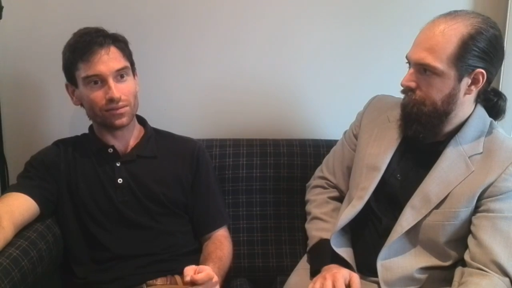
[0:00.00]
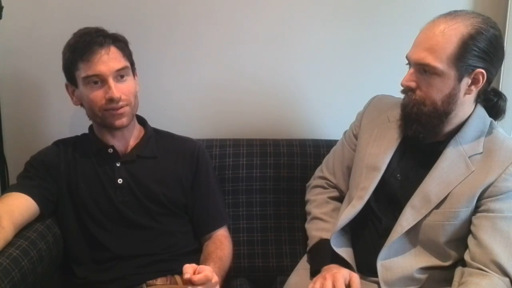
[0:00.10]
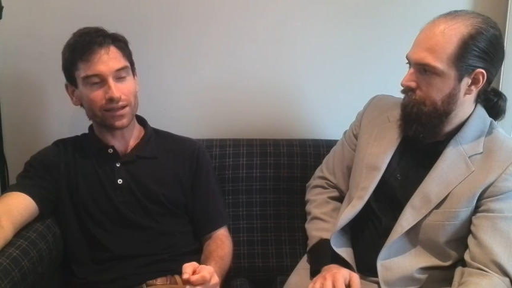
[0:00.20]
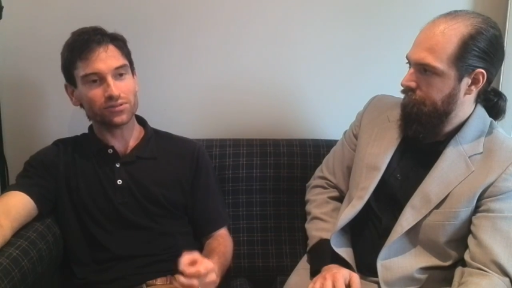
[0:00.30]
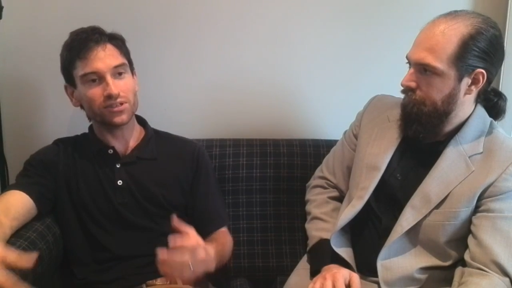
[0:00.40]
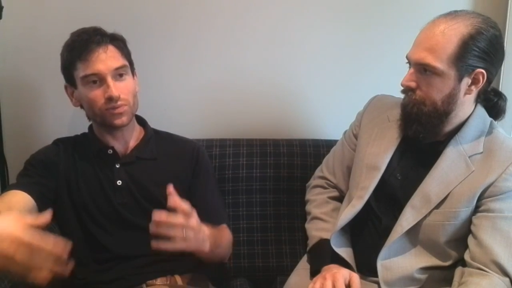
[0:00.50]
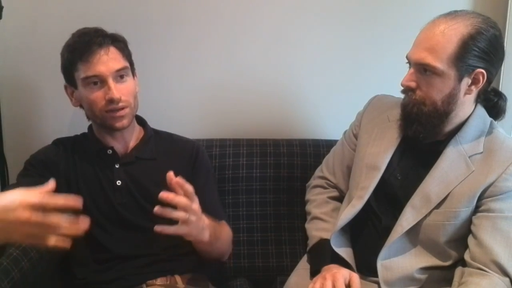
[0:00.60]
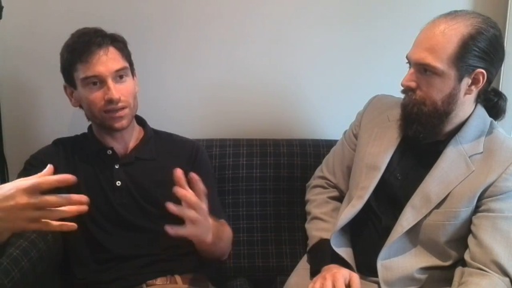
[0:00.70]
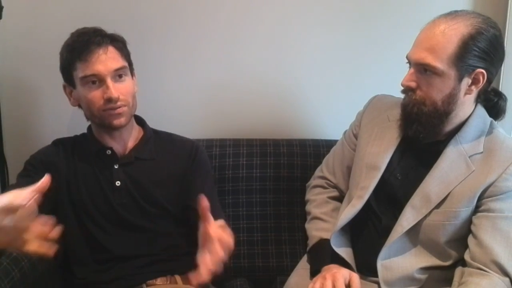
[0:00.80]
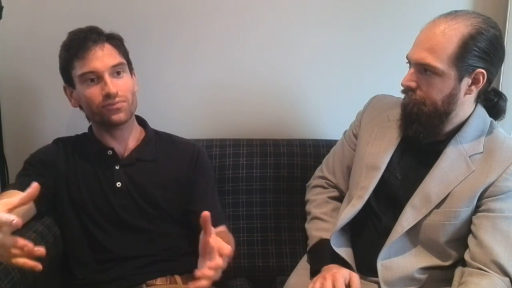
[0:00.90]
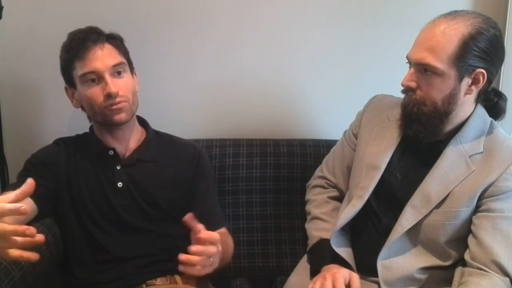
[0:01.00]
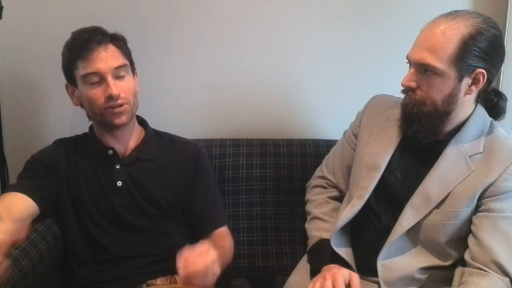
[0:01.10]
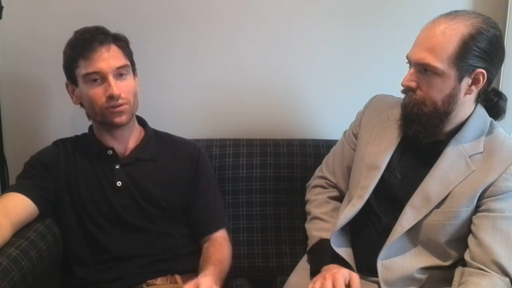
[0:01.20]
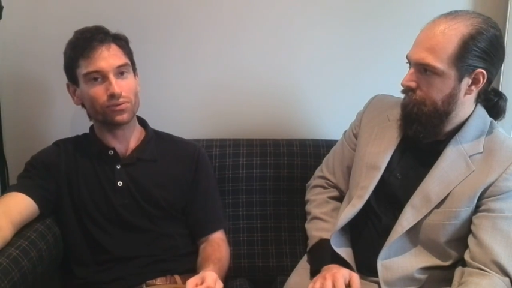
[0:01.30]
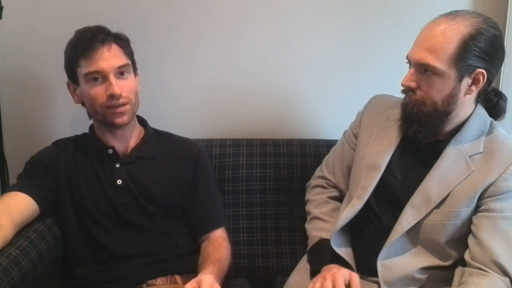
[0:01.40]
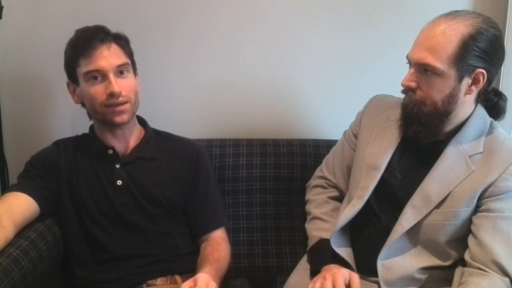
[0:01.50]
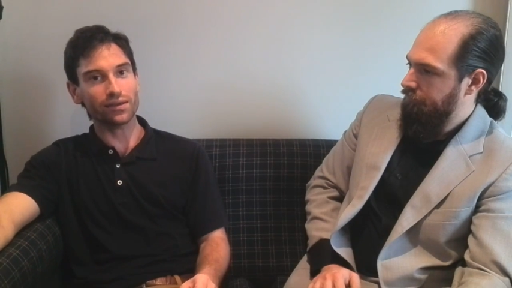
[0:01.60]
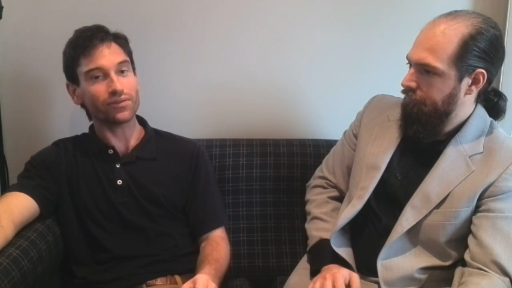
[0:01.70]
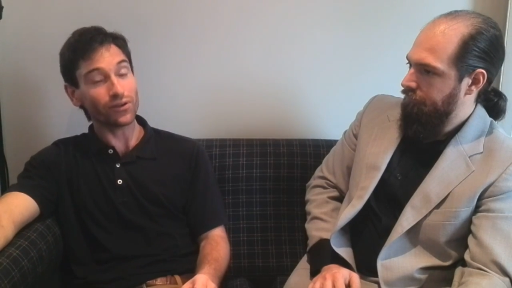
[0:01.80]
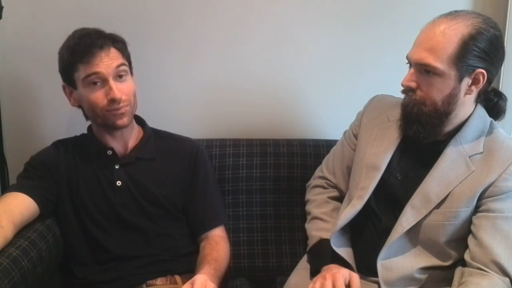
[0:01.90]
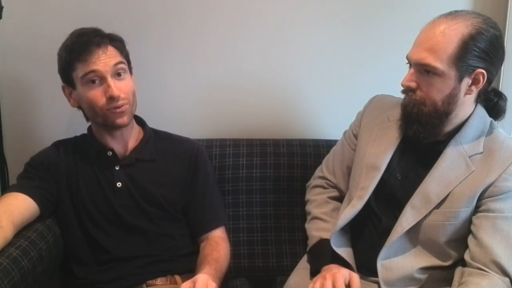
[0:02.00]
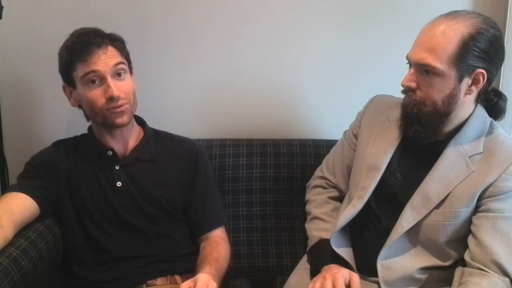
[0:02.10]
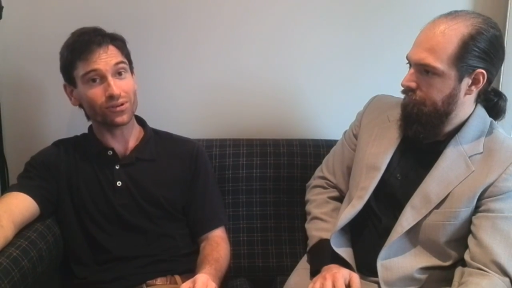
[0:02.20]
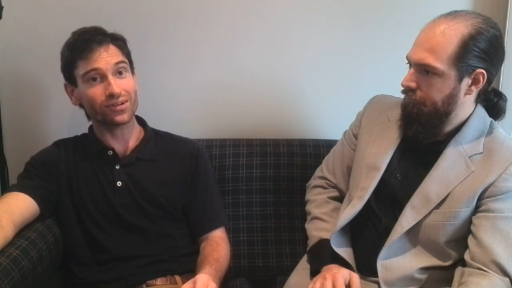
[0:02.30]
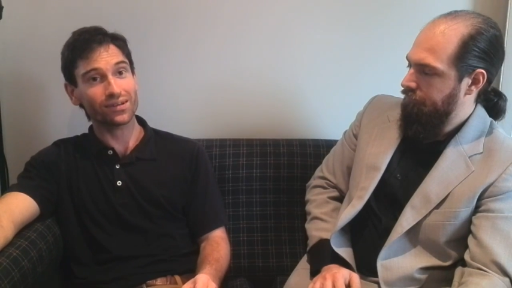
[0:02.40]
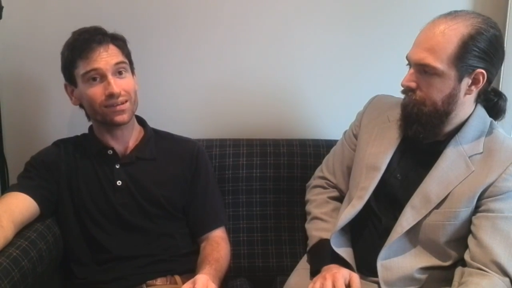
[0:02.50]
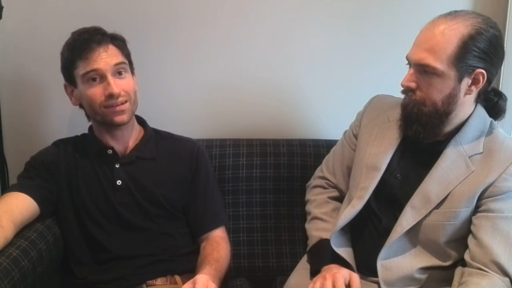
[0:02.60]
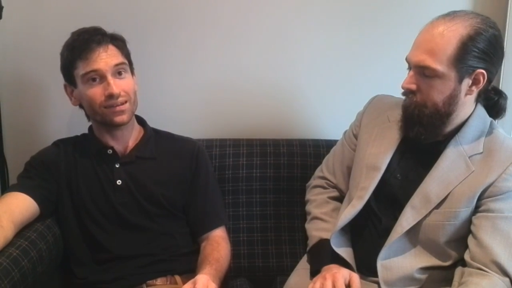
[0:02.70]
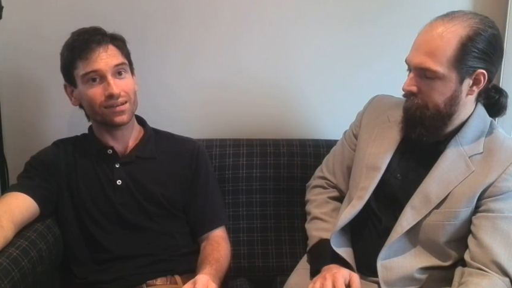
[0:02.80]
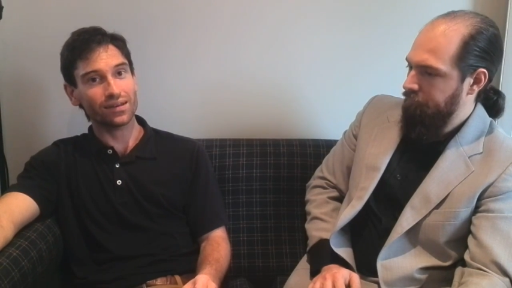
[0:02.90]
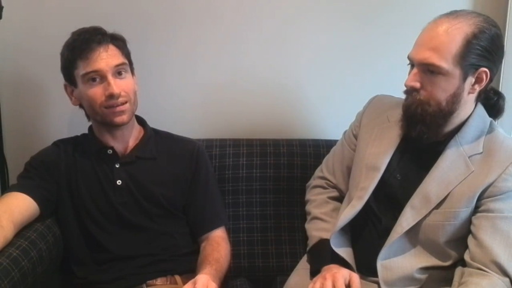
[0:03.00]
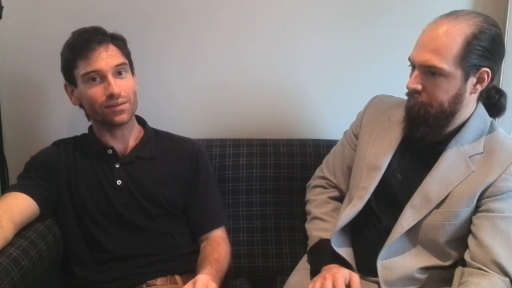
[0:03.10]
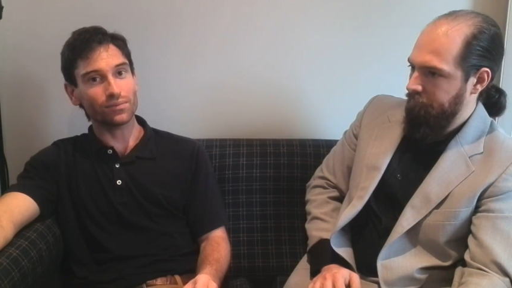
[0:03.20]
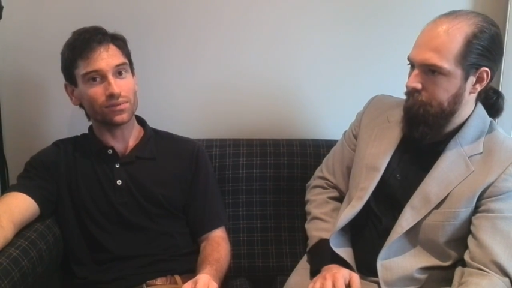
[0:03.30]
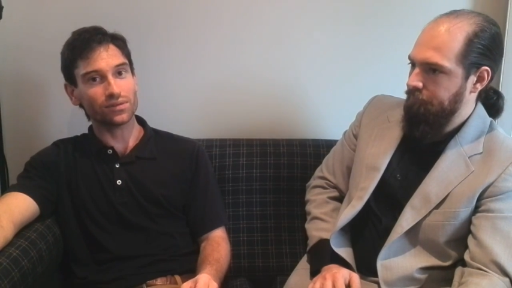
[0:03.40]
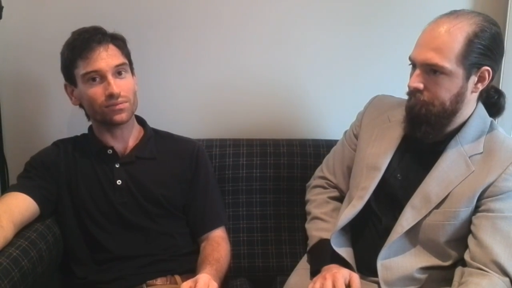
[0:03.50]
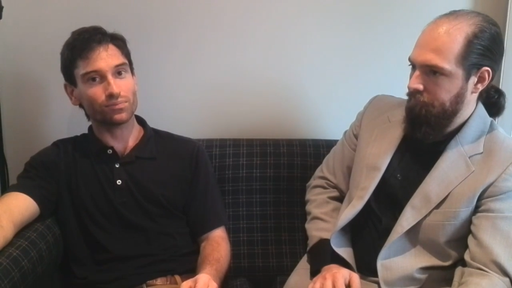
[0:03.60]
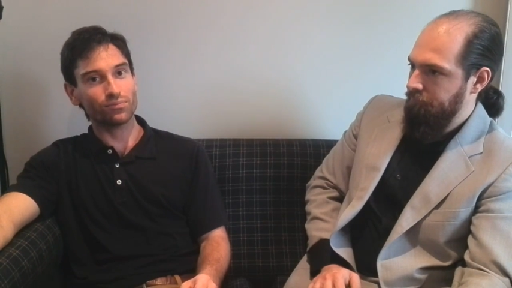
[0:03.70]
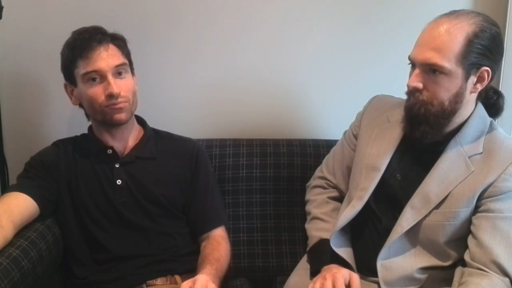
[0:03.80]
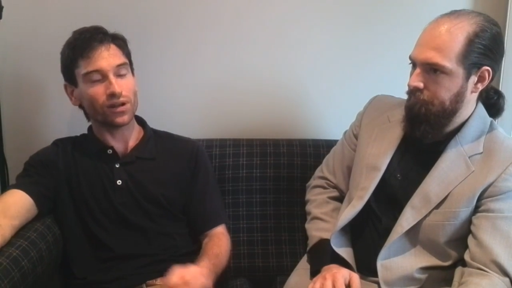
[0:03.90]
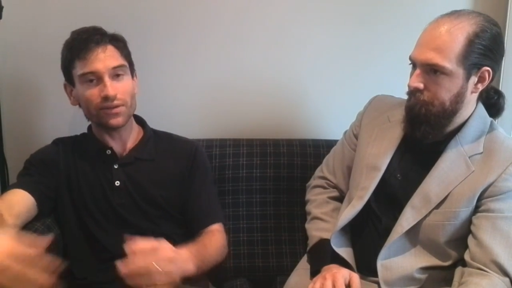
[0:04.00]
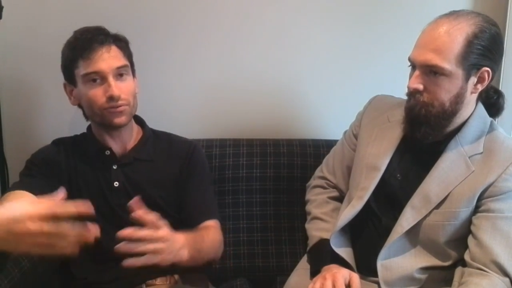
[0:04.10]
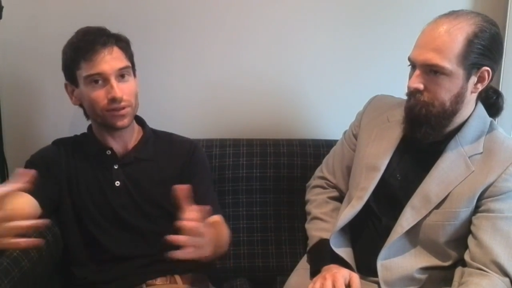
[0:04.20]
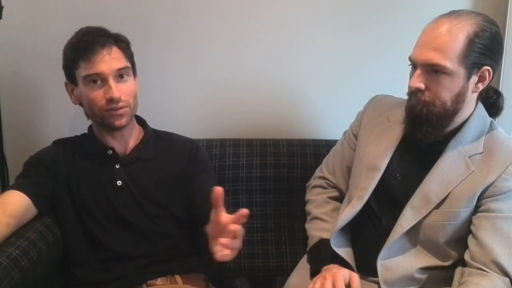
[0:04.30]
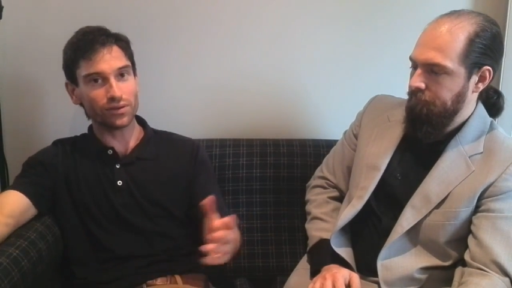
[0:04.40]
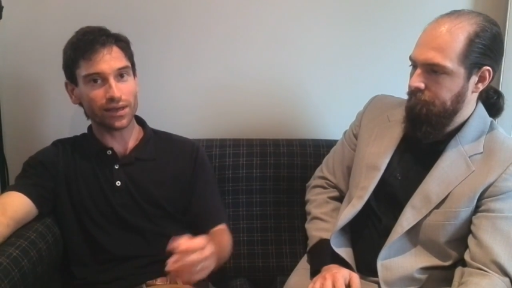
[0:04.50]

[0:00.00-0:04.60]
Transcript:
Speaker 1: the faculties we are given for critical thinking are very important. Um, run everything you